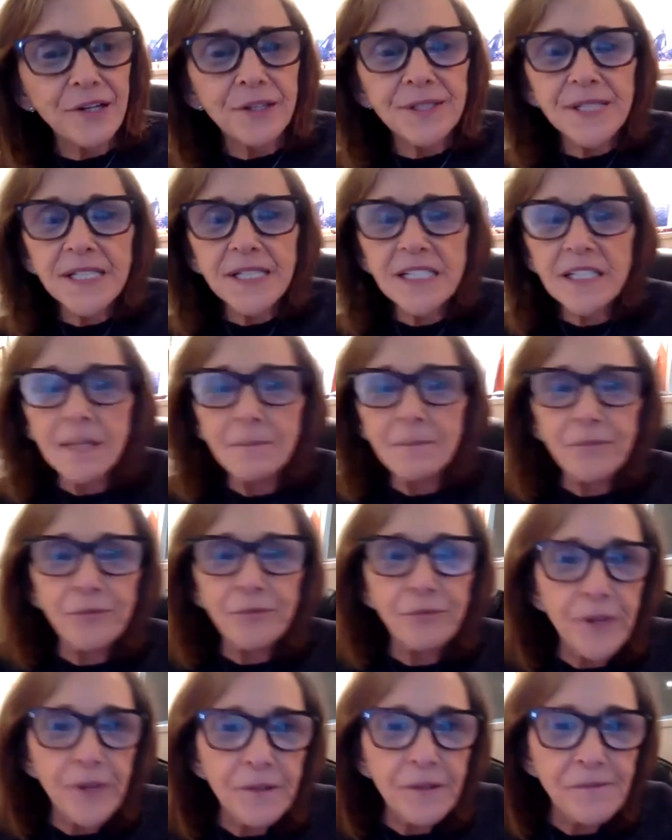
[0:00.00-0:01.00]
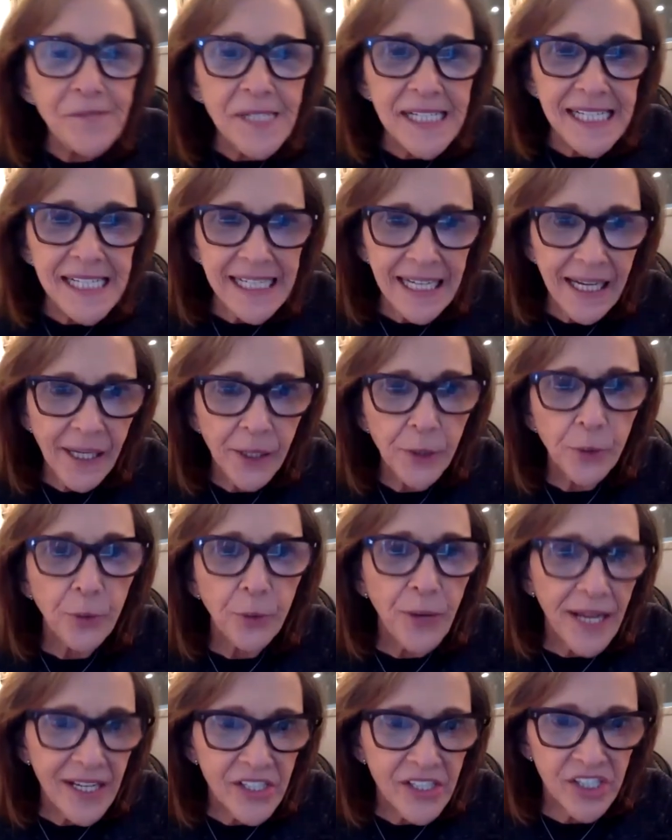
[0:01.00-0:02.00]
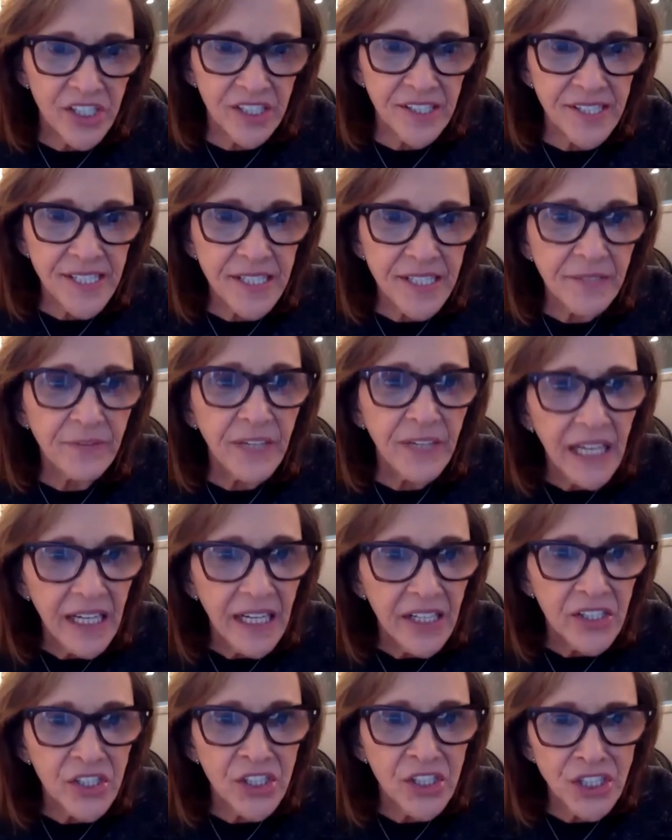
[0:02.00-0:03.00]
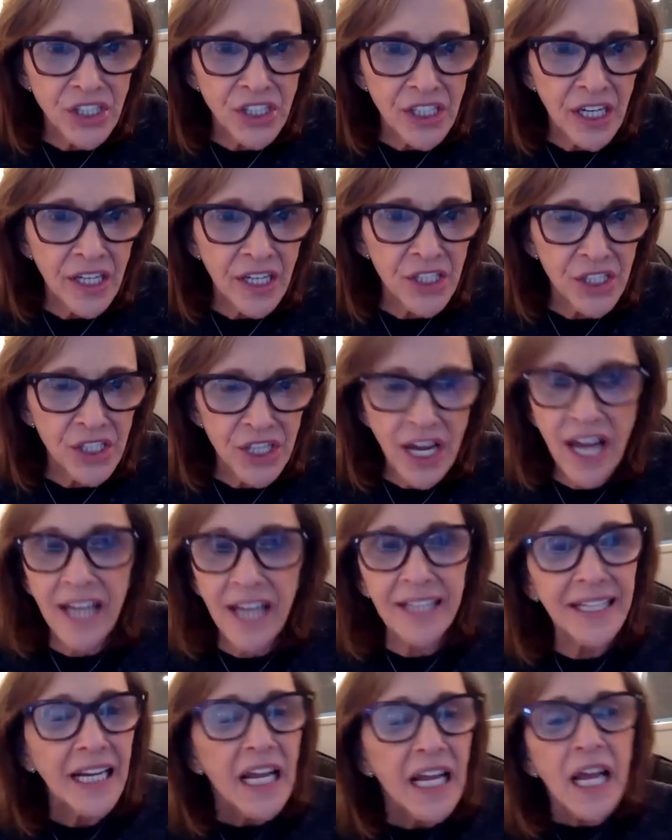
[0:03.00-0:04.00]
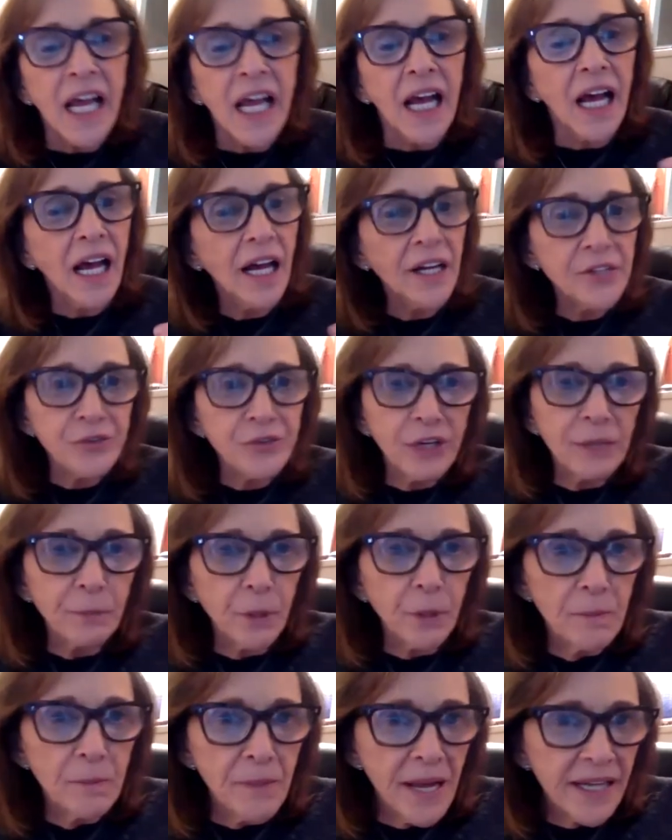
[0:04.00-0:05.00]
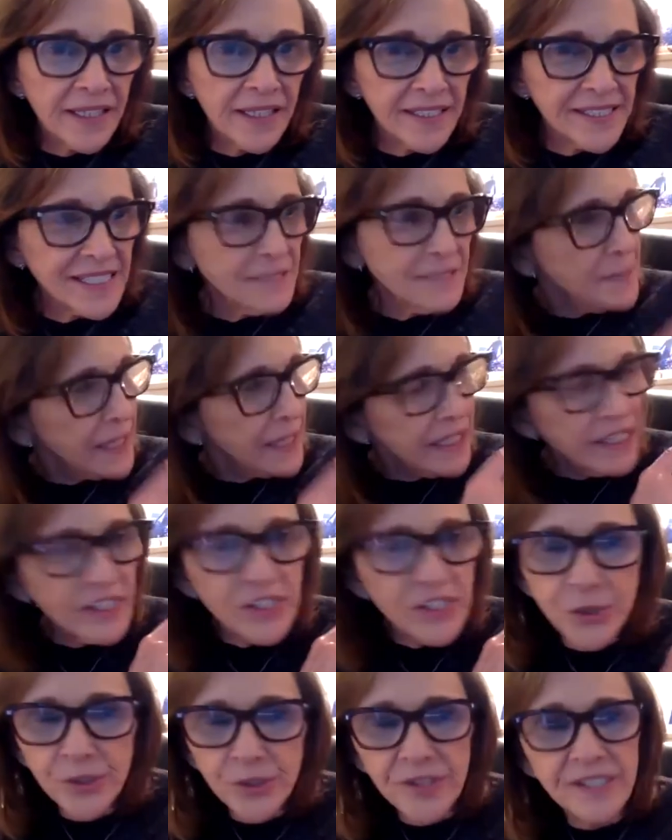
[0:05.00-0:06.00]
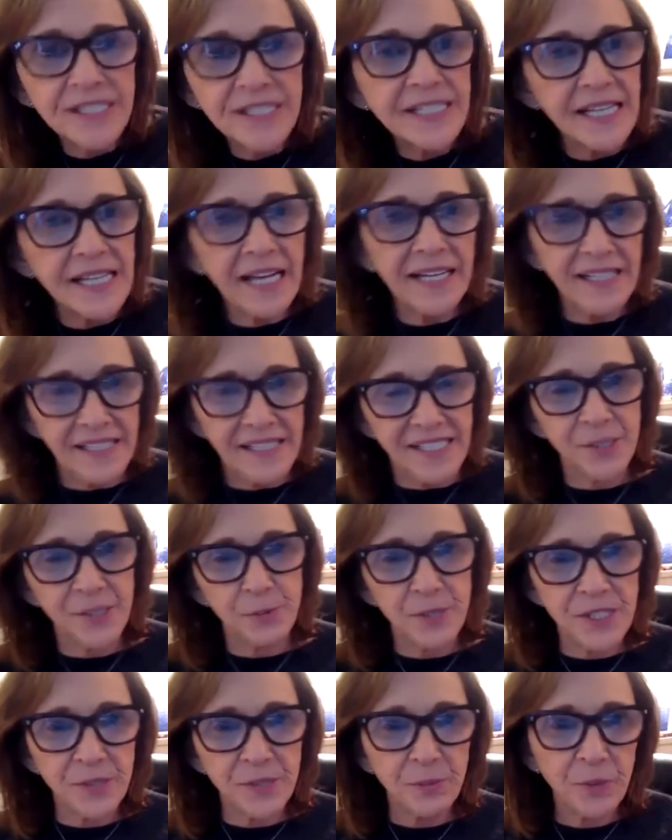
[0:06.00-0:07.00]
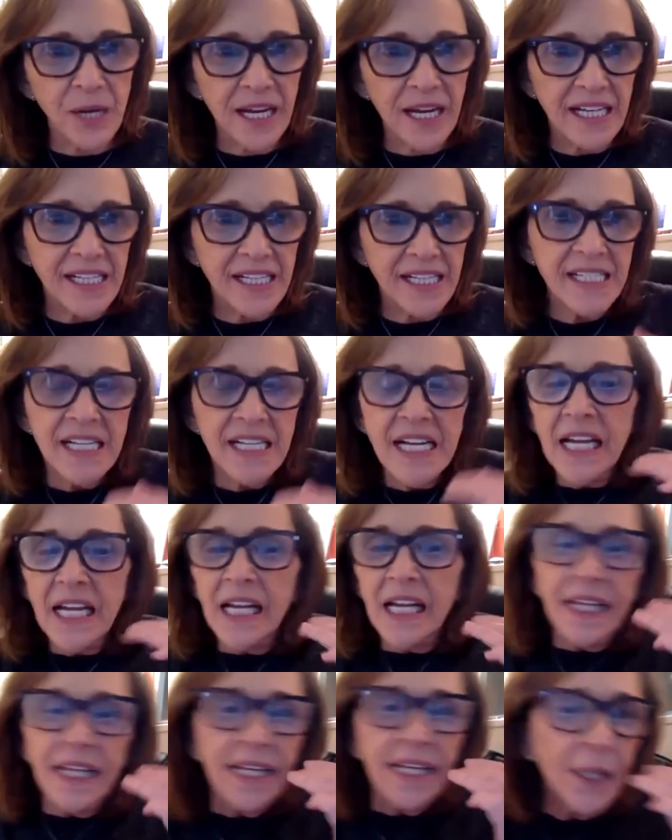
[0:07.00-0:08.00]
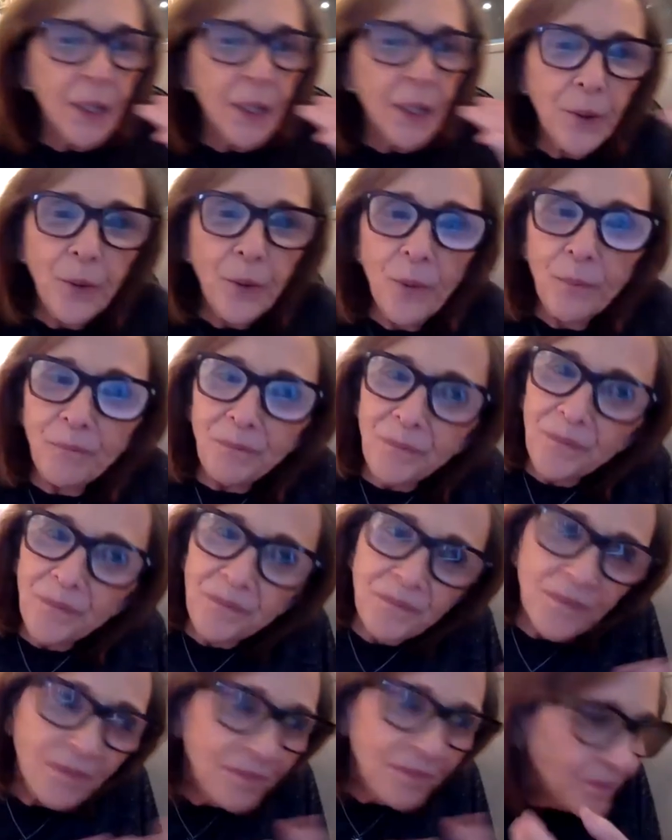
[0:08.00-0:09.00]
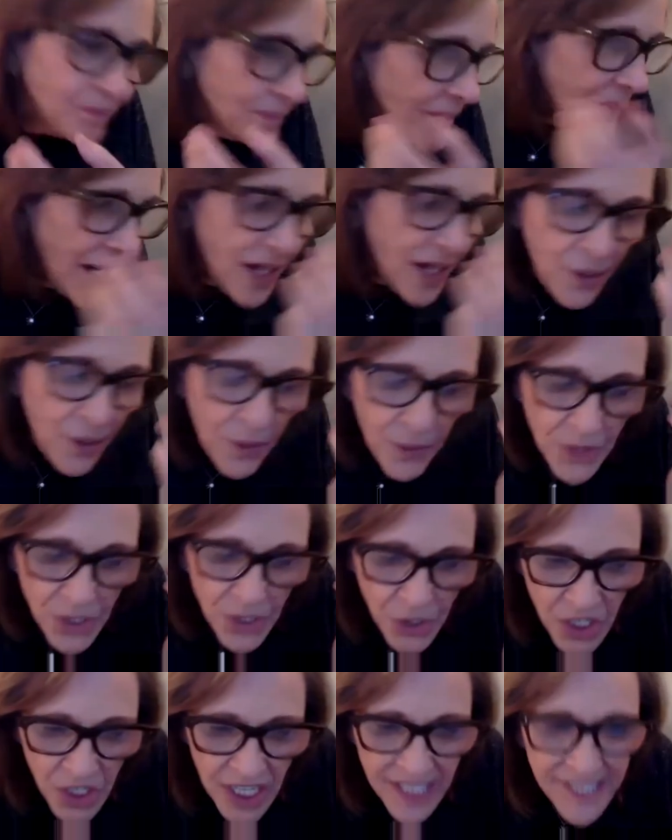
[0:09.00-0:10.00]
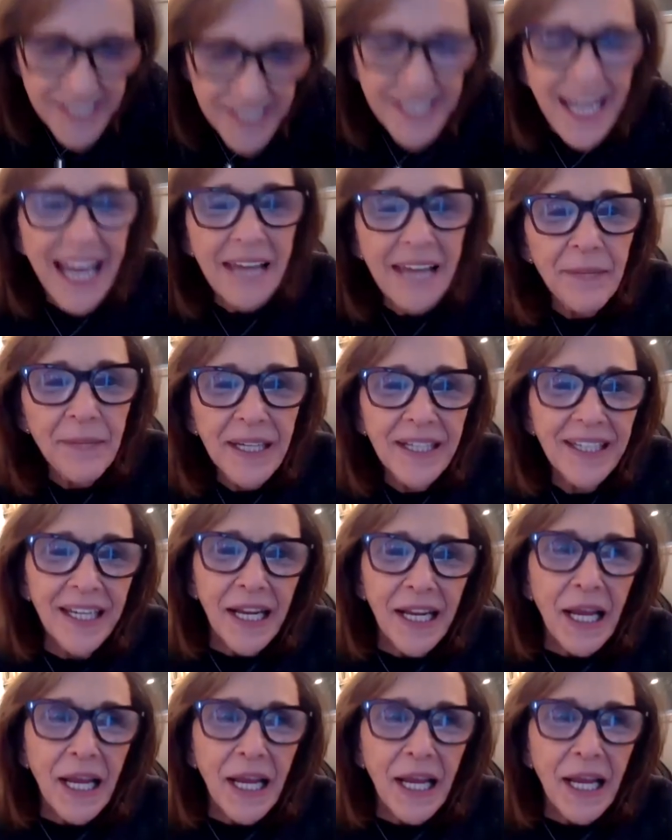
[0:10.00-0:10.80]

some 50 iterations of each shot. Andre Barmanis making sure the science was right. You know, it was just, I mean,